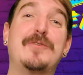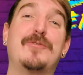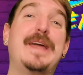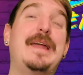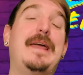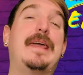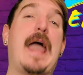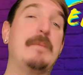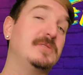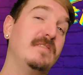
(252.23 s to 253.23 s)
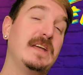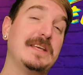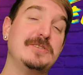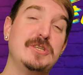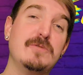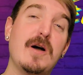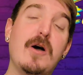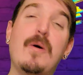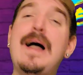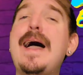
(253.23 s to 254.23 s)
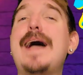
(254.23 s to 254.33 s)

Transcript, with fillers: create a captivating duo